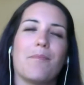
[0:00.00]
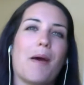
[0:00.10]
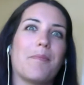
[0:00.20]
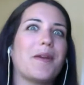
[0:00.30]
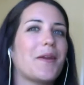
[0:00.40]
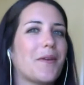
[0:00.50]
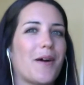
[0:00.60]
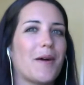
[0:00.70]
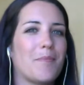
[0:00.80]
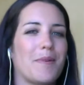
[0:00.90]
pepping you
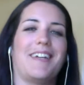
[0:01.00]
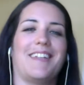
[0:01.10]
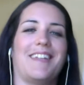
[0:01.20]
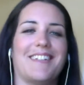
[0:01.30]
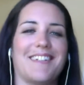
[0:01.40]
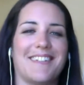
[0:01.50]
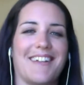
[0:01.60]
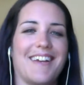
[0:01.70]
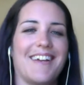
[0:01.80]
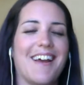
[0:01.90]
up, I like to
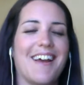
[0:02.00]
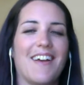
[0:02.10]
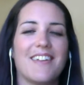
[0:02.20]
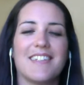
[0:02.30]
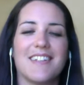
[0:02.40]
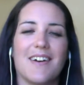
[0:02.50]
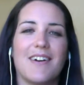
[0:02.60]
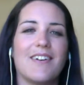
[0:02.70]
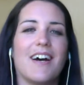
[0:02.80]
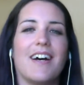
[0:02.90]
say.
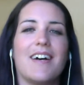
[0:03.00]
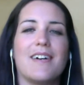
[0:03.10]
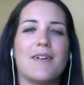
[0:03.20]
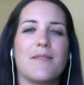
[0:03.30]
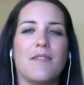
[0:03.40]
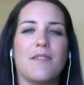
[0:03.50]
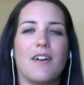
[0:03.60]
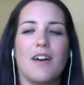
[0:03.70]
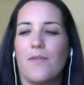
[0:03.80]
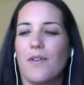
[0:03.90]
So
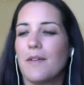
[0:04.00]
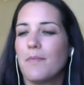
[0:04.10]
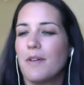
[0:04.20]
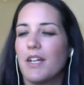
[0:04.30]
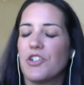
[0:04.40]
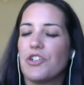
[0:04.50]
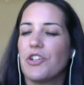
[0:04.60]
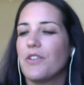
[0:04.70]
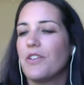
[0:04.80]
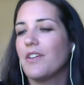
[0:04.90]
what I'm going to
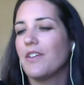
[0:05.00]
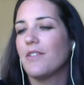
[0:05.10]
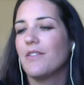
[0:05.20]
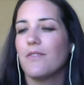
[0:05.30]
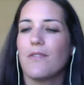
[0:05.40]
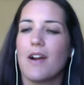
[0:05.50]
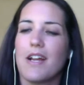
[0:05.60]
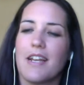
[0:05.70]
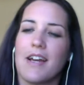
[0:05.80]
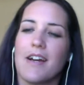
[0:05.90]
show you
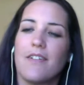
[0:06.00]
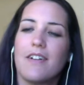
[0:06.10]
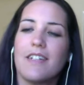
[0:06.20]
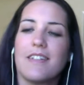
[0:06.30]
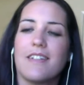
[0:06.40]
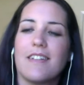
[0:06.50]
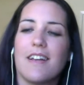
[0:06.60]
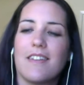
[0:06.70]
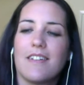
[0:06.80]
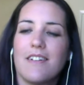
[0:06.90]
right now is
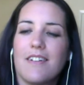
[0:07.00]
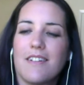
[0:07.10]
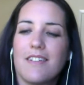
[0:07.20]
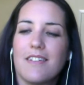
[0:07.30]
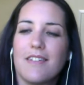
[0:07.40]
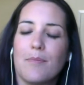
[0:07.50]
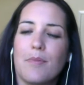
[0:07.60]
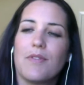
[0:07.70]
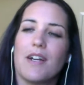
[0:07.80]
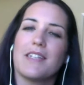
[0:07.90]
another
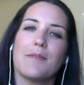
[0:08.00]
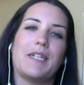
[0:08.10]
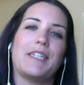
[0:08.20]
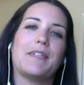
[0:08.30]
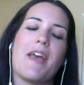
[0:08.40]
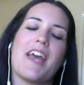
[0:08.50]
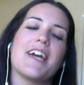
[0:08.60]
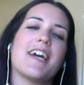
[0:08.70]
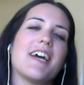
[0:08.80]
simple recipe to make